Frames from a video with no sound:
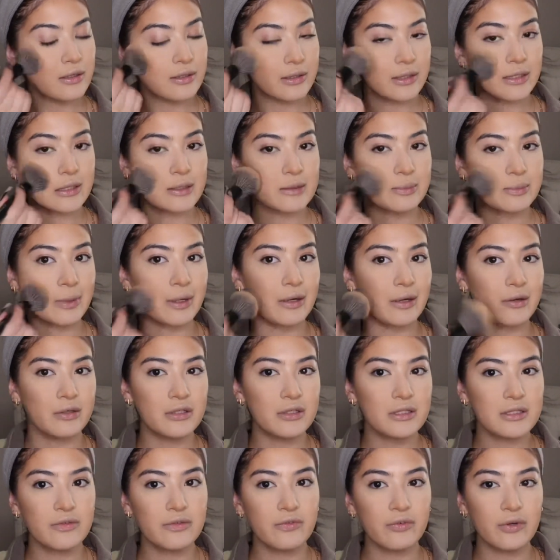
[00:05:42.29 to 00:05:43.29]
This powder
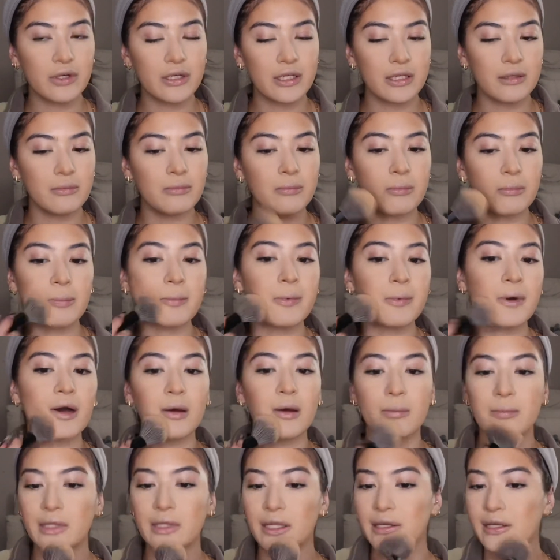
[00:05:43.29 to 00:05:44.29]
is freaking bomb.
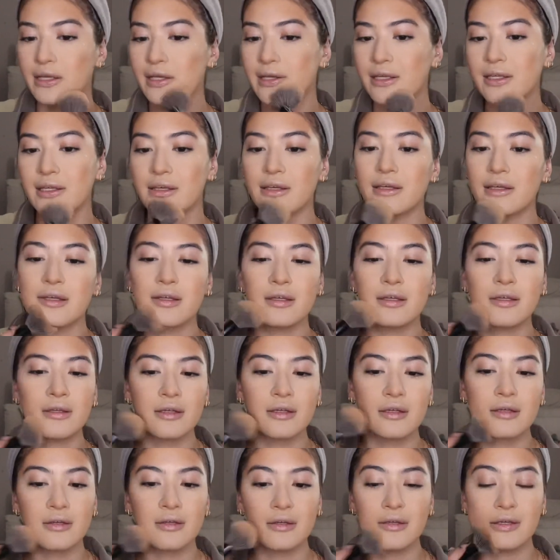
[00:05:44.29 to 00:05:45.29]
Like it,
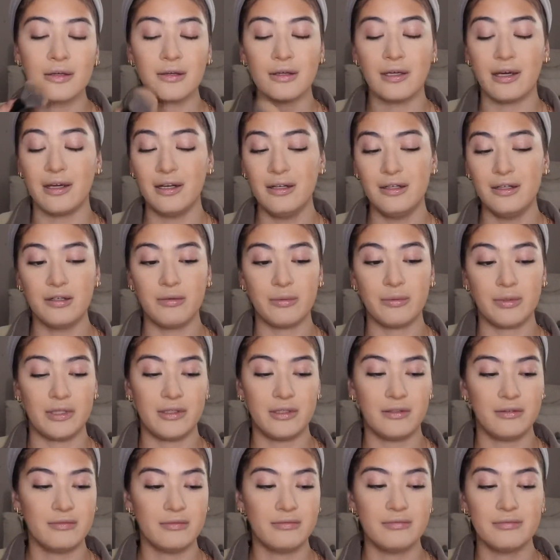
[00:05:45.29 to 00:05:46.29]
I don't know
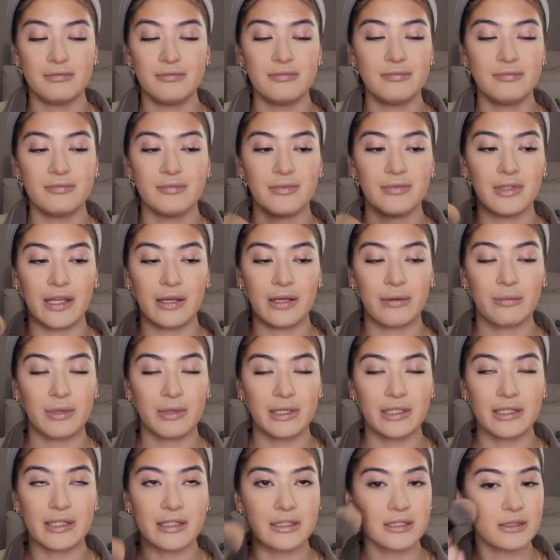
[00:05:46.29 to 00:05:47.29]
what
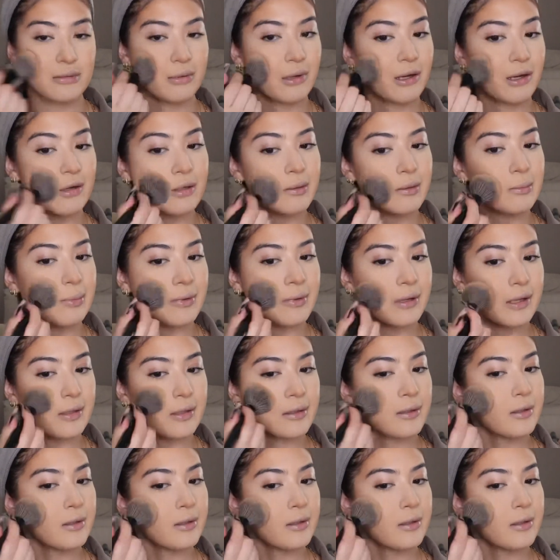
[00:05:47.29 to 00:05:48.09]
it is about it, but